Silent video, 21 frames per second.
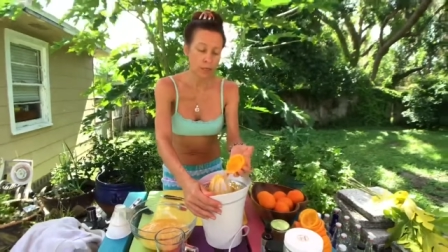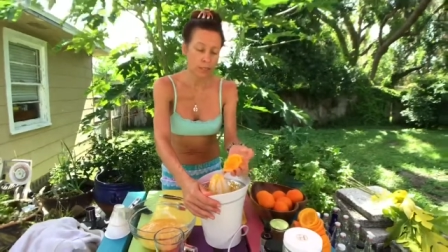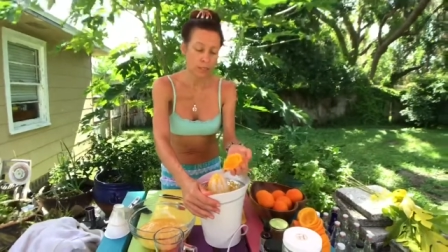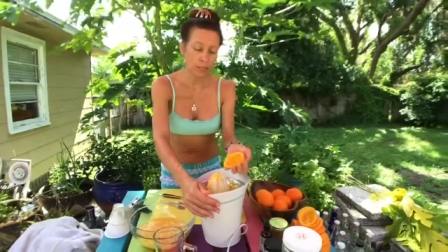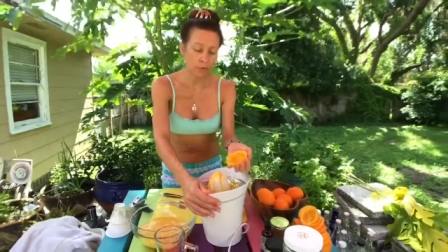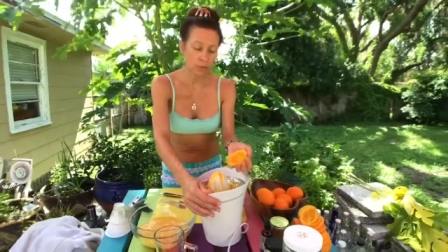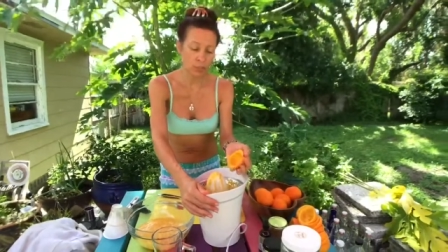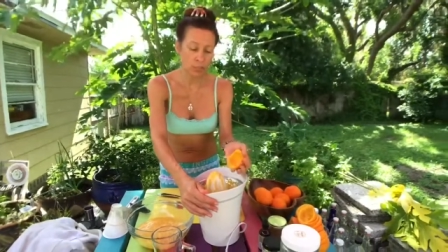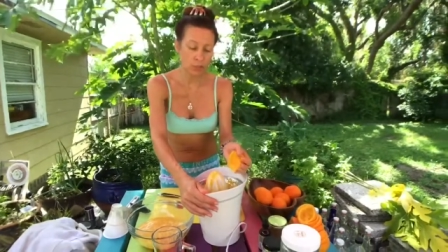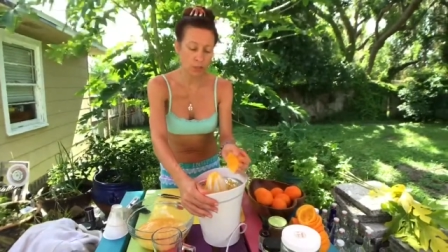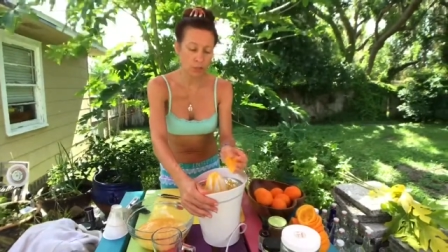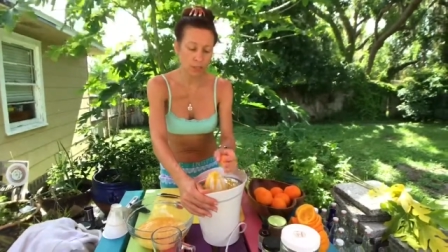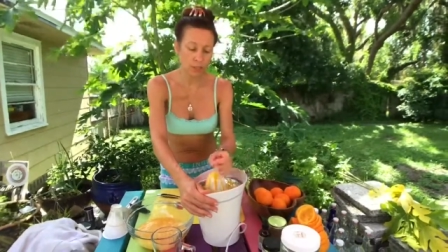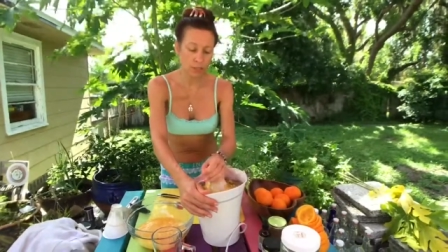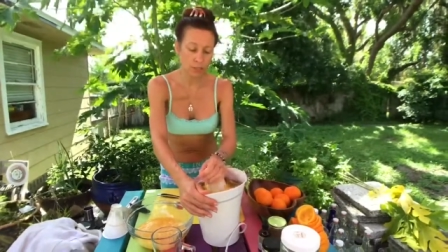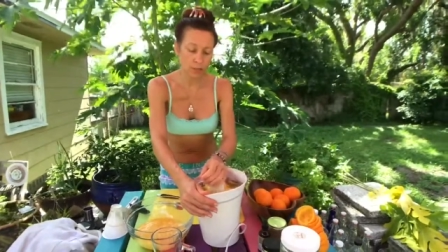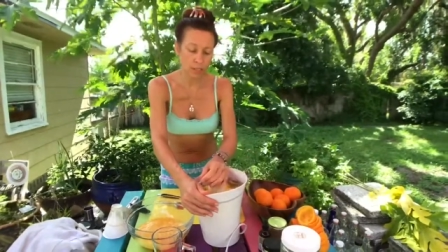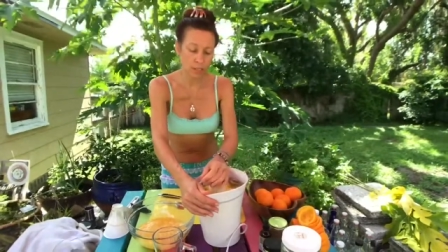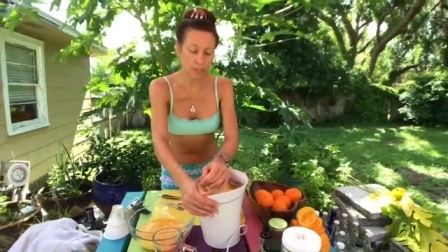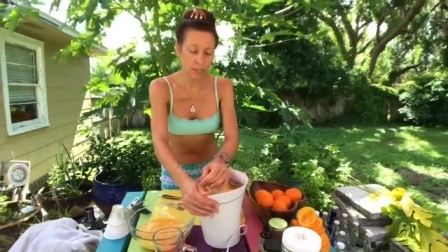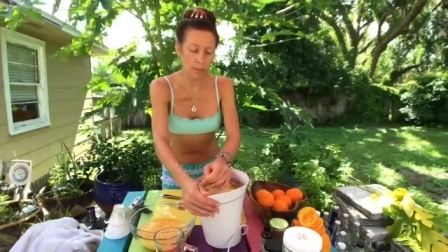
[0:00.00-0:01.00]
There used to
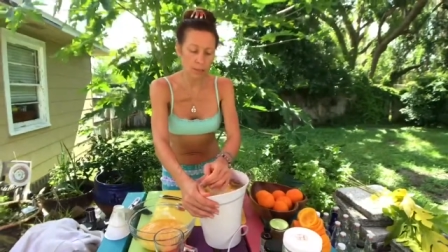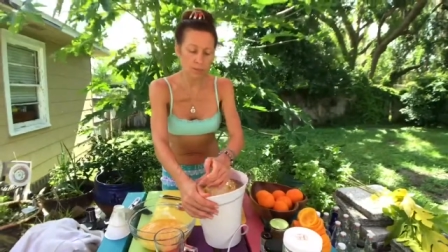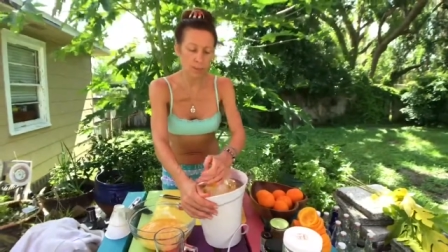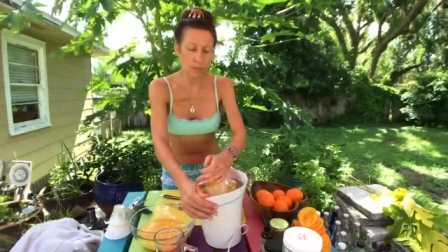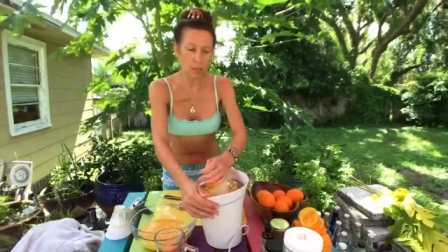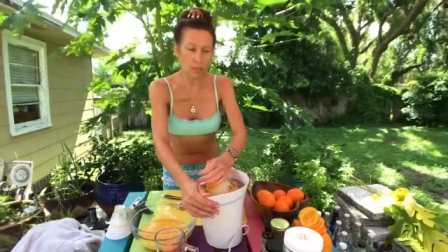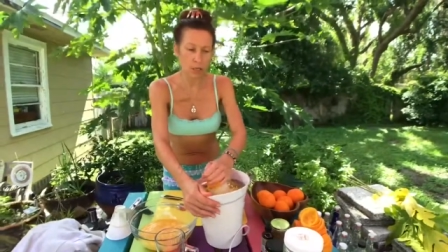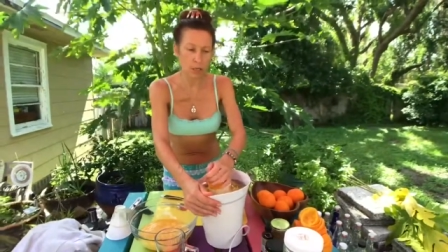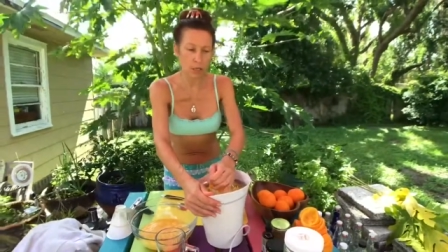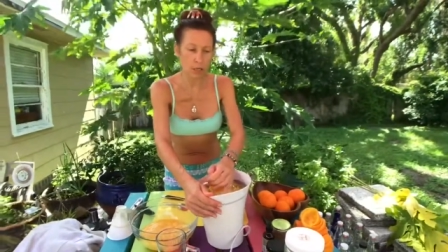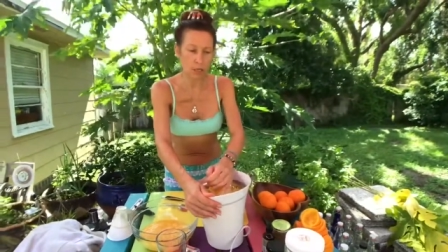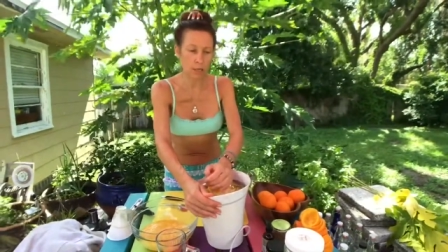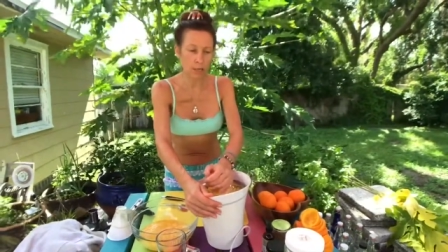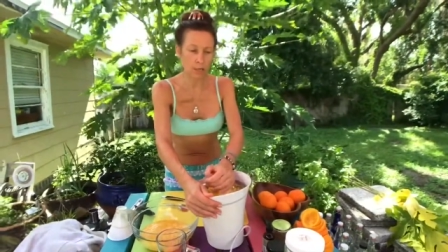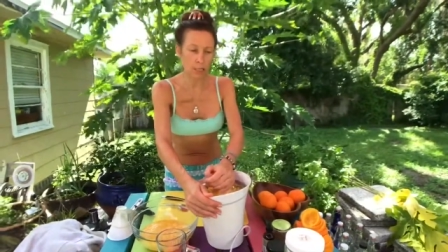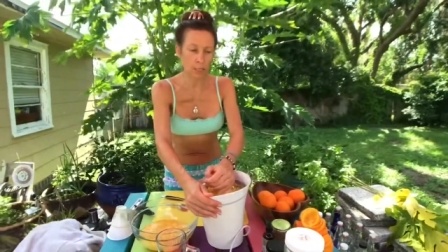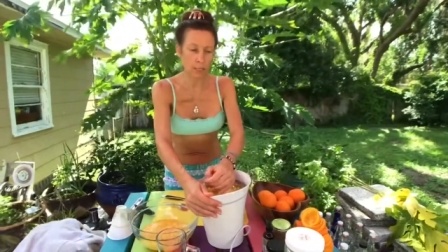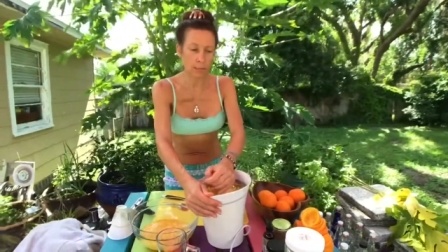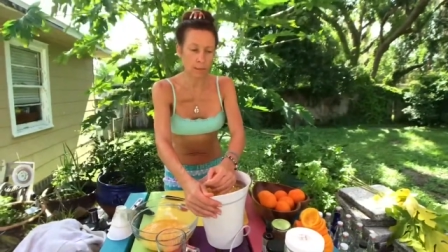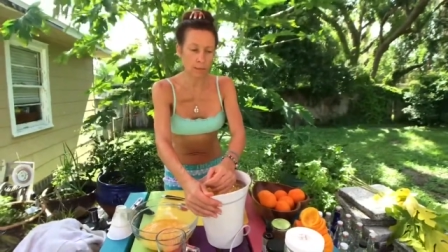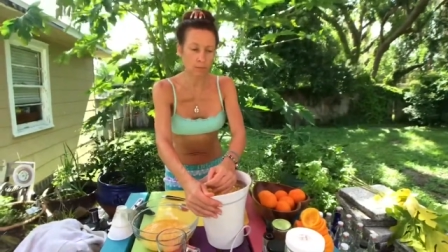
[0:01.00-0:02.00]
be something called
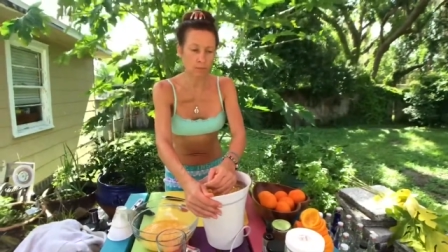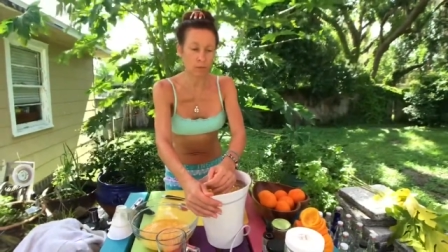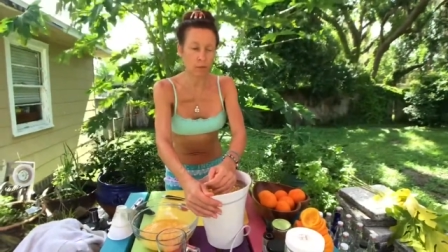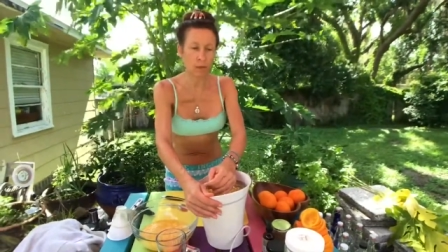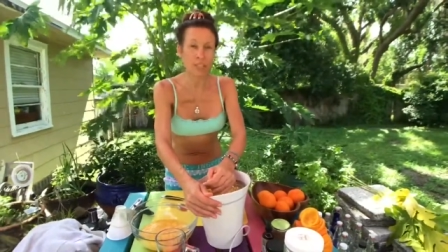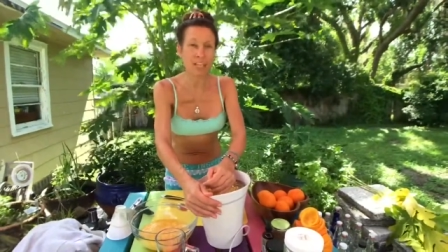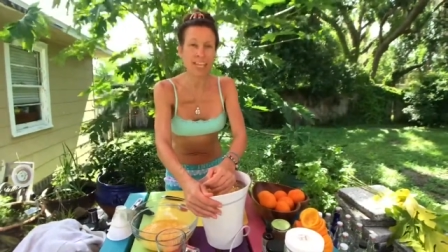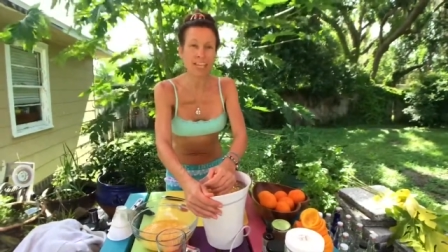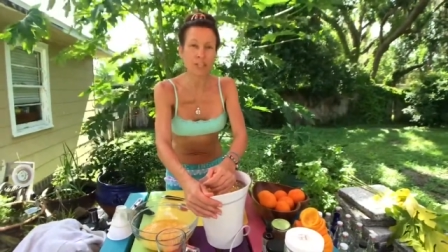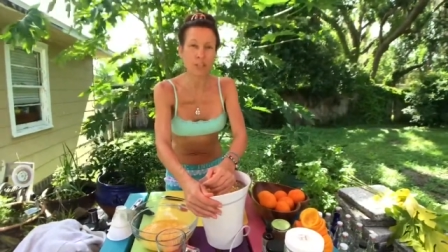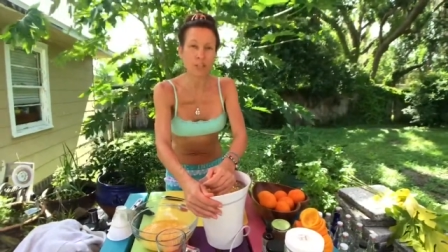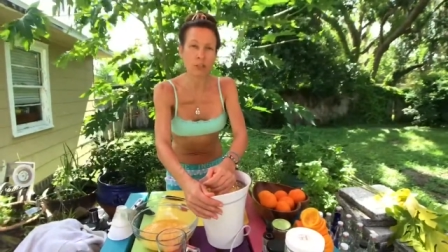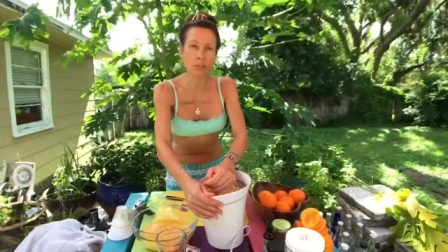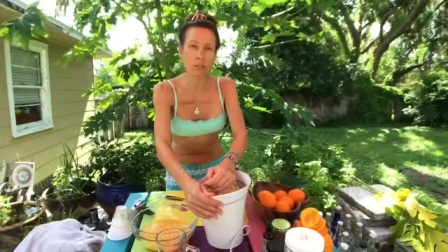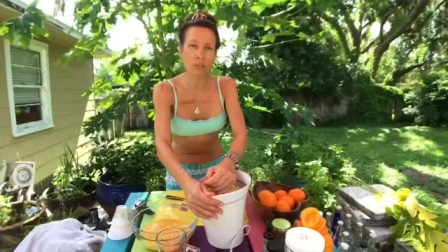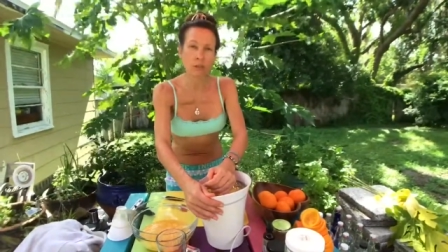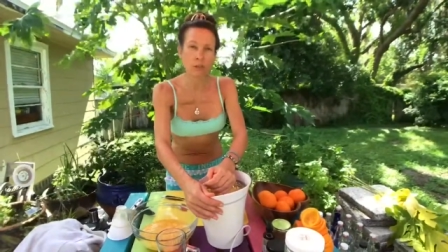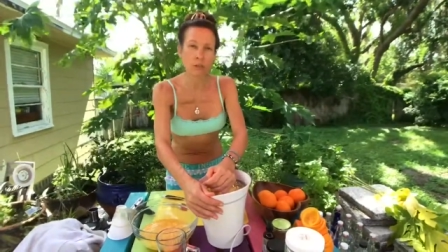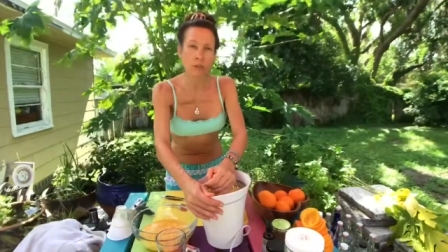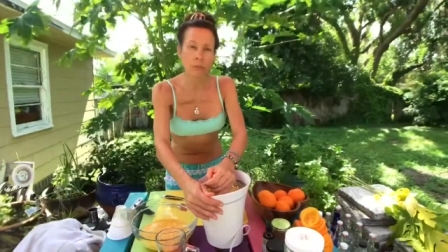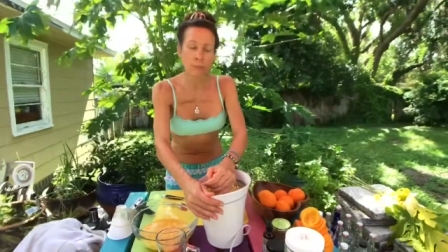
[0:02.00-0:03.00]
um, rotational